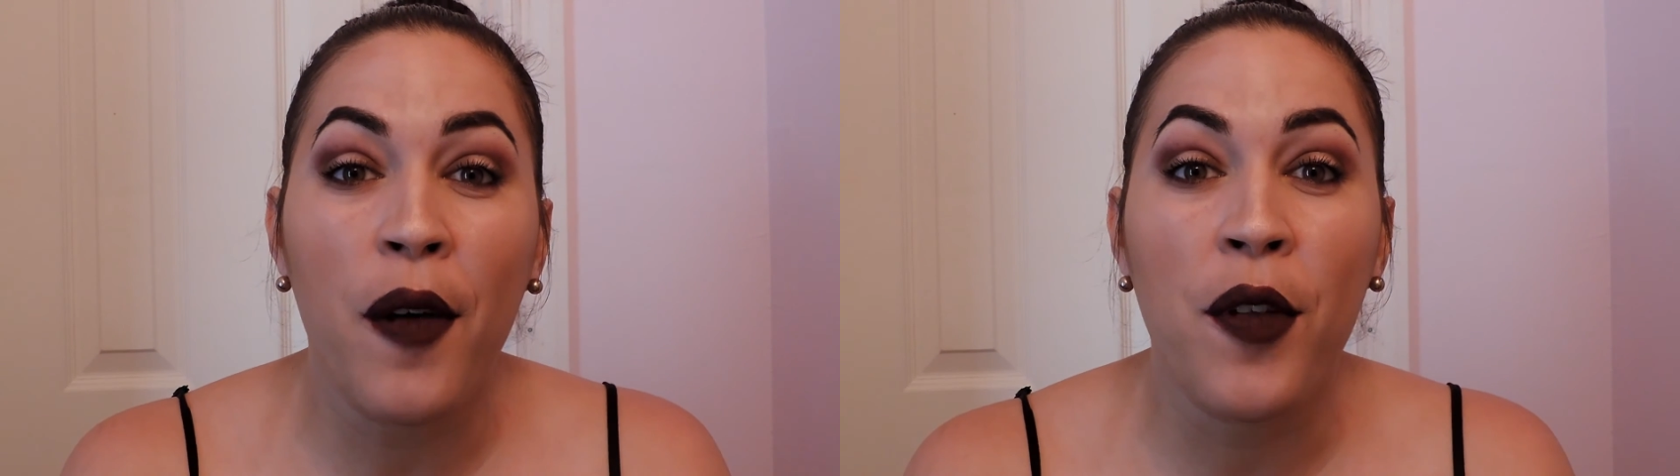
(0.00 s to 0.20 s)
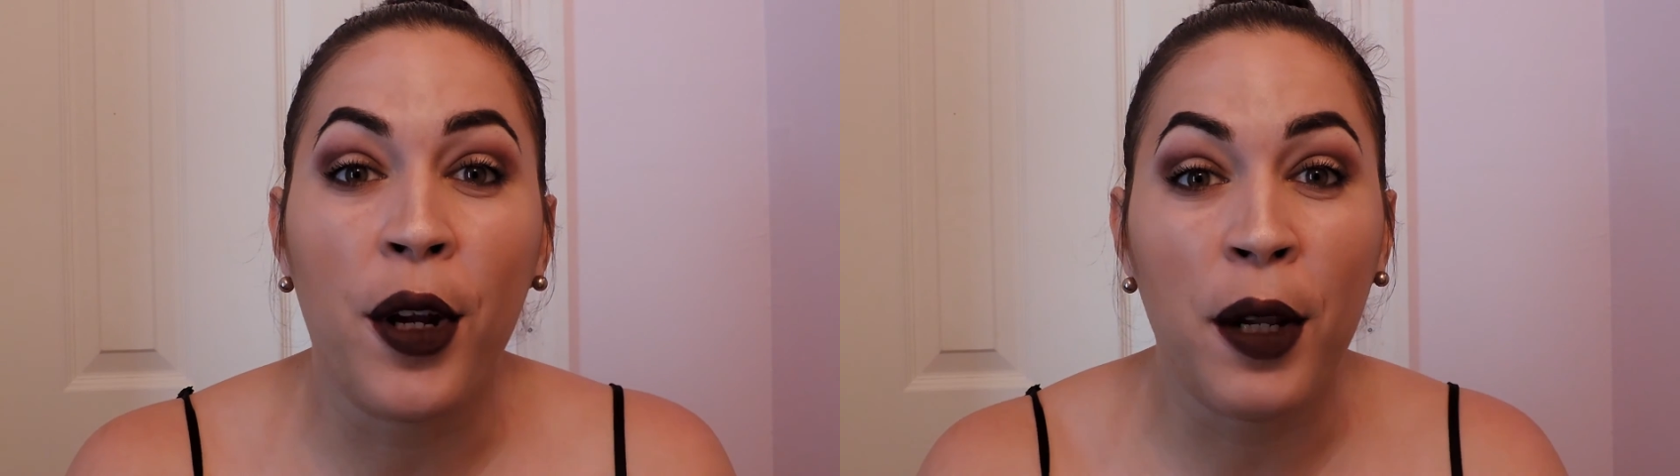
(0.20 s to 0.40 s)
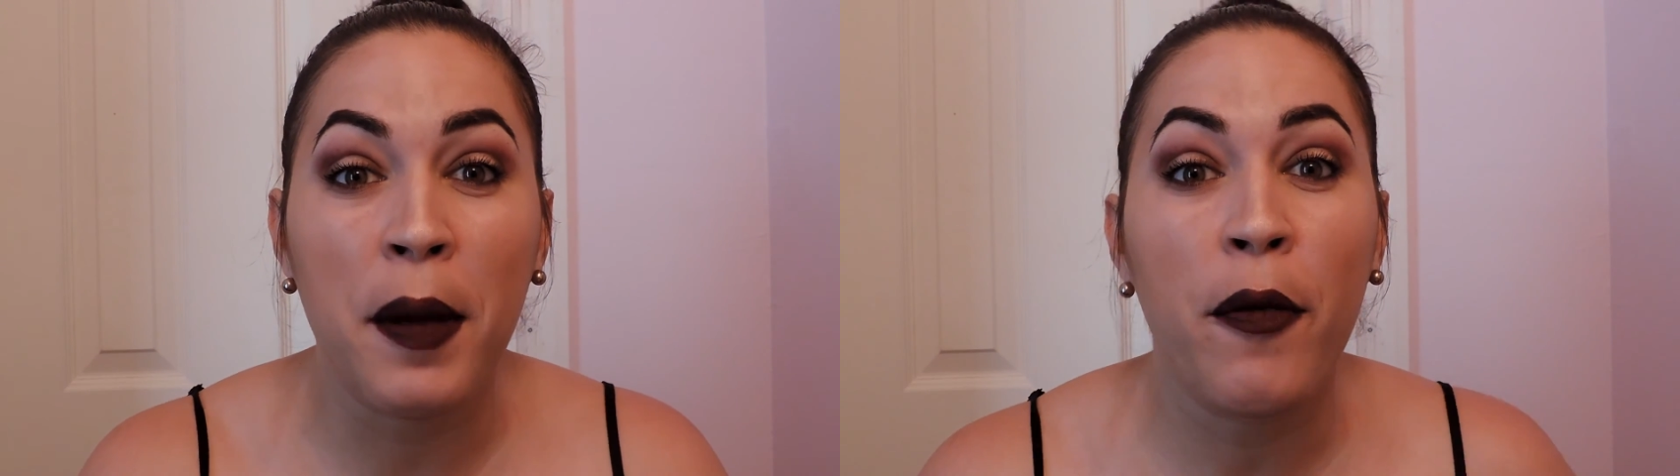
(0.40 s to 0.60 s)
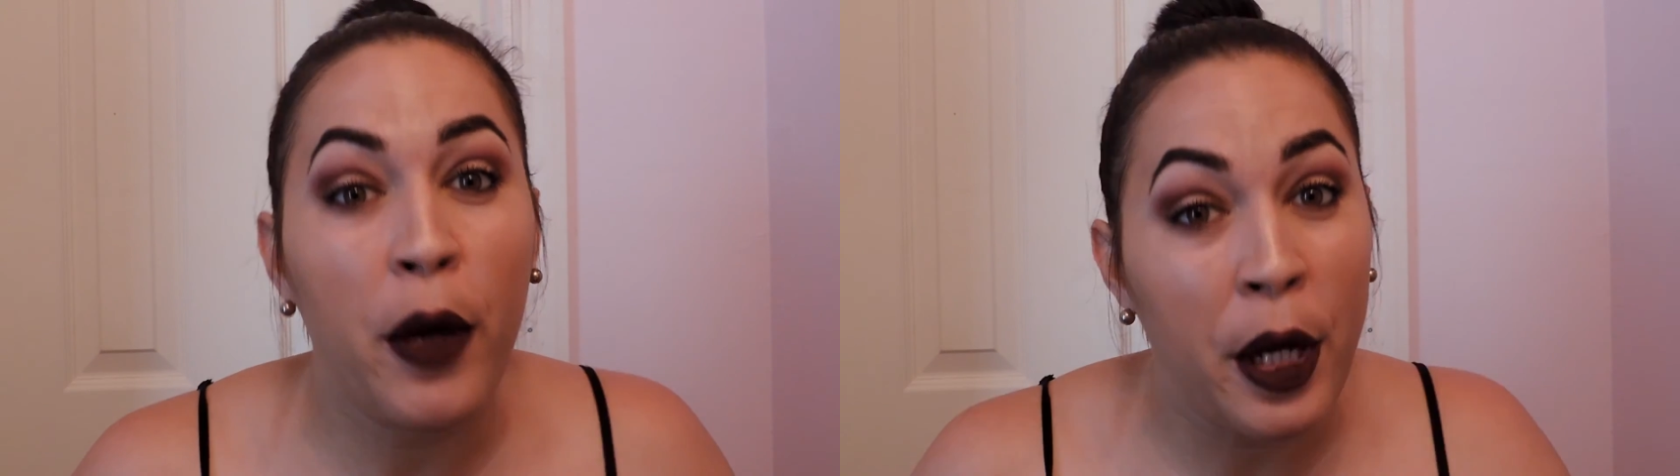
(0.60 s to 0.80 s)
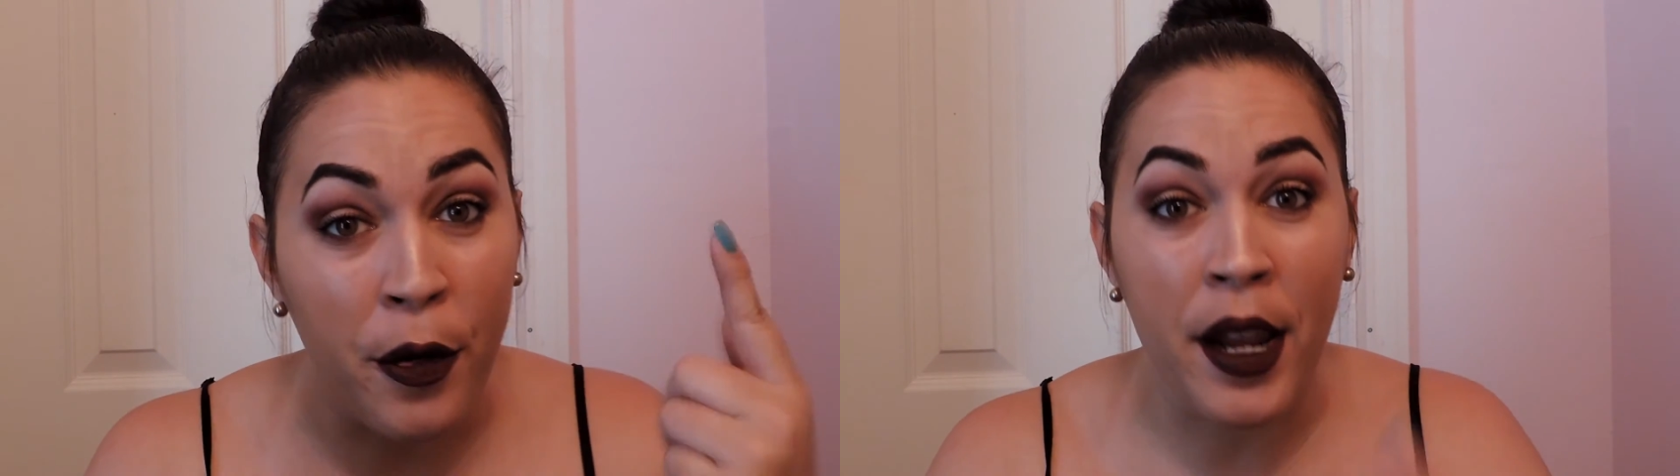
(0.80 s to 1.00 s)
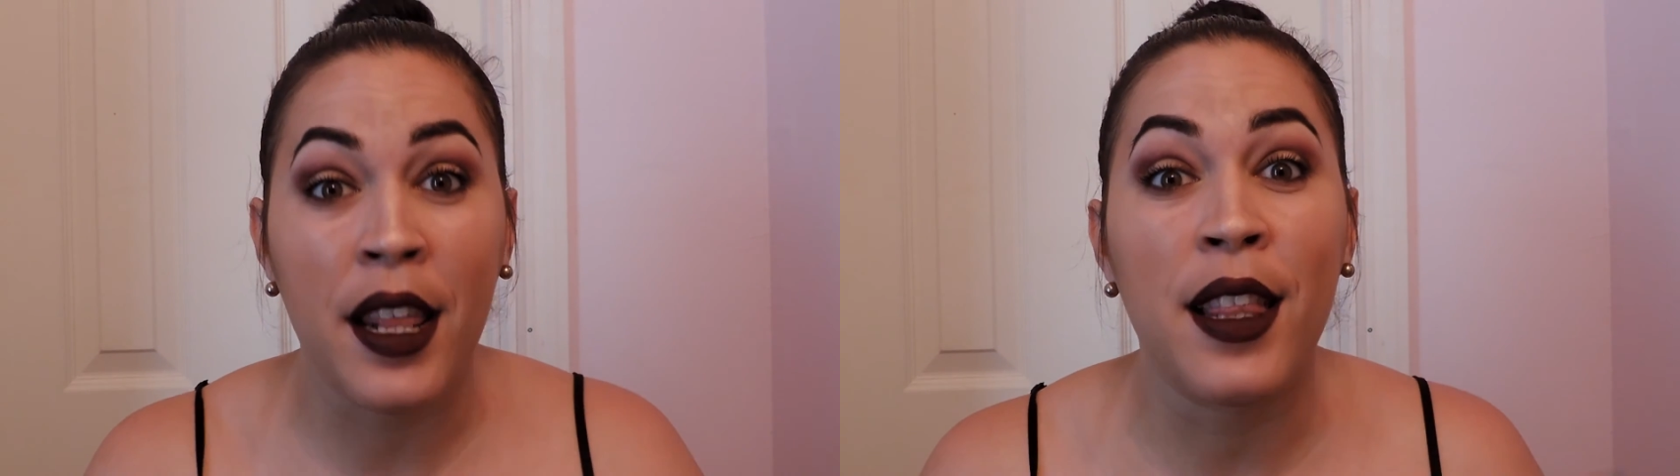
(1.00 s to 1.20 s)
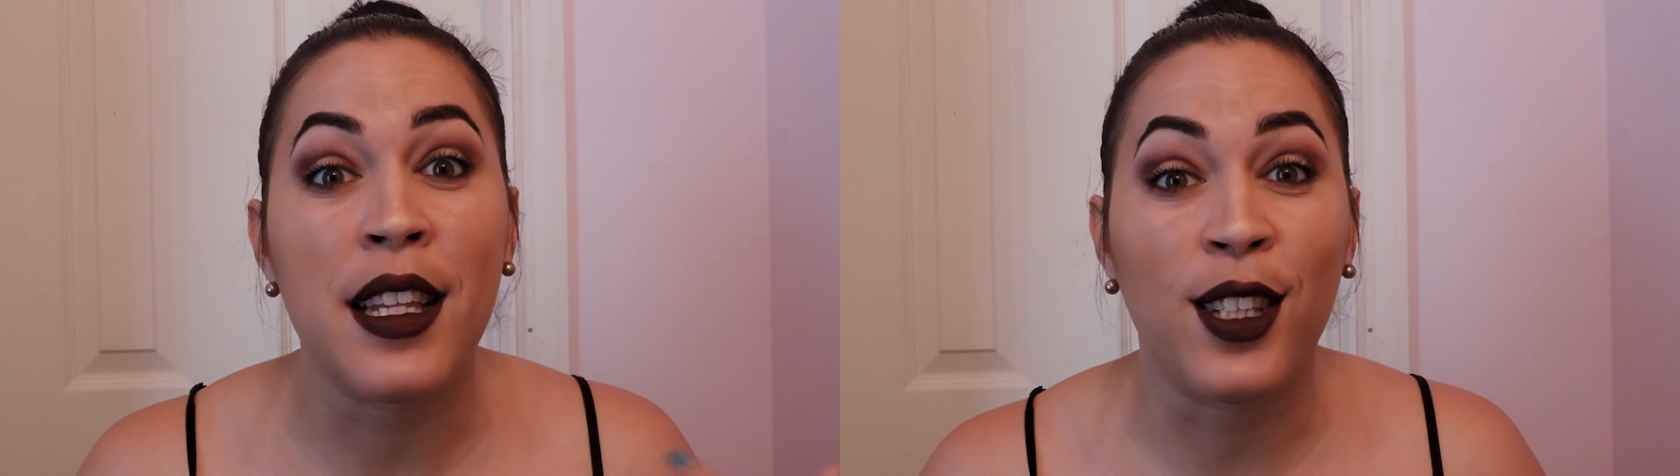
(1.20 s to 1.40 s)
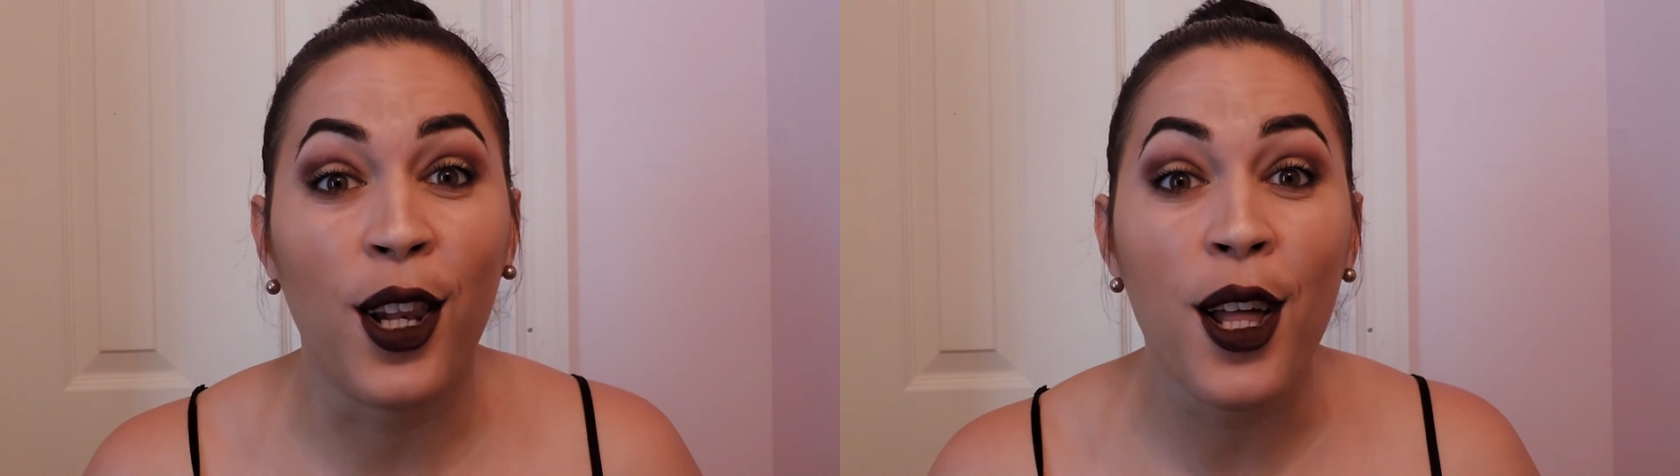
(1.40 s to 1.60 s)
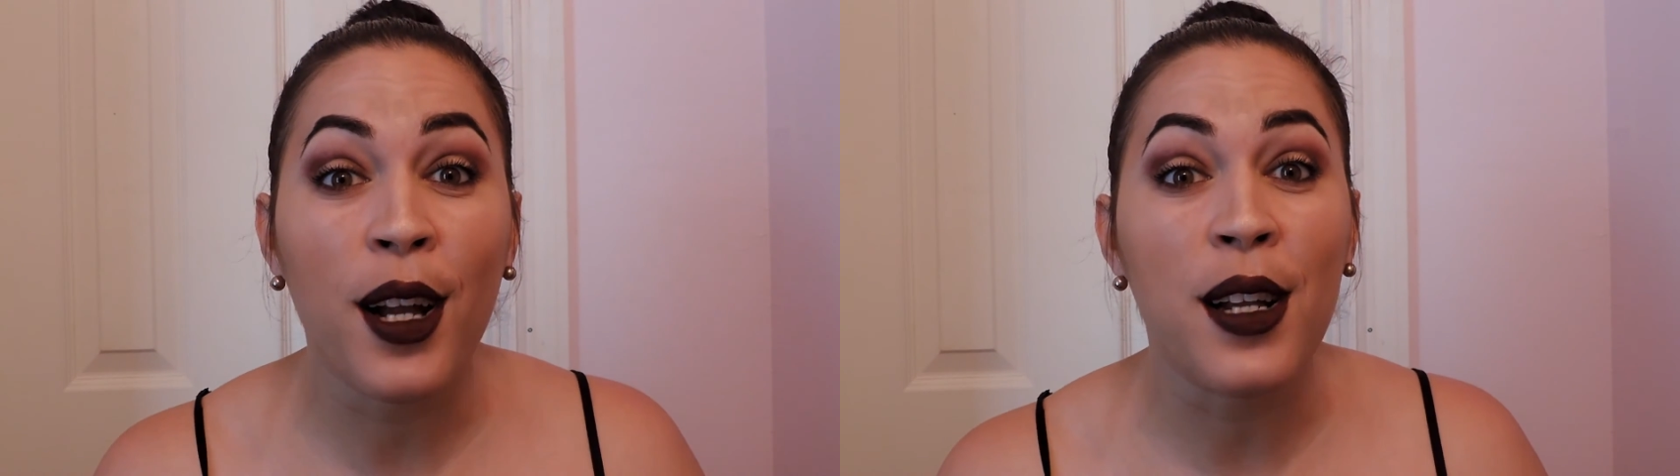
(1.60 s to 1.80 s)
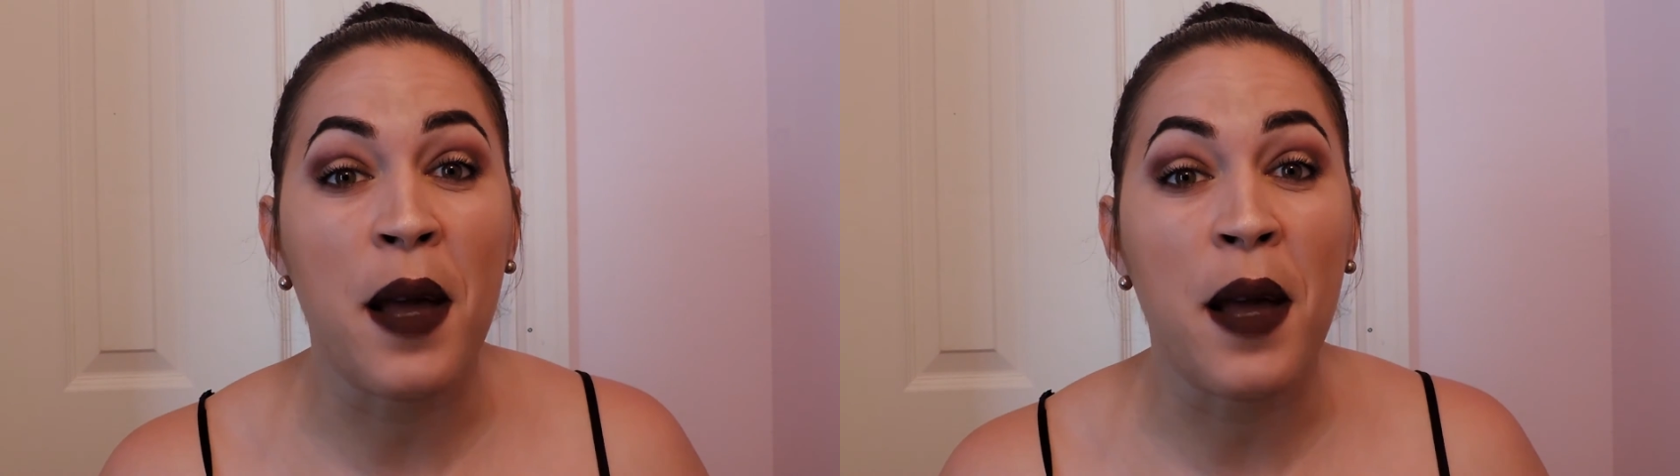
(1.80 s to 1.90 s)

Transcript: If you're going to be recreating this look,